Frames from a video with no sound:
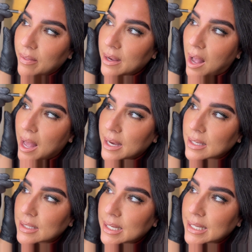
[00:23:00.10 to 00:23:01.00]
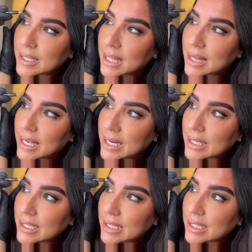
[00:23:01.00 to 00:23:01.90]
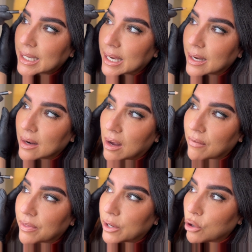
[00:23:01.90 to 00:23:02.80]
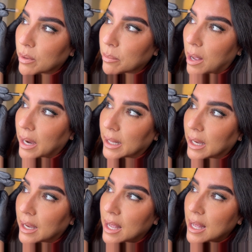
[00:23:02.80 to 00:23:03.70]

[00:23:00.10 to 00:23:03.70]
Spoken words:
the eyes is the thinnest skin of the human body.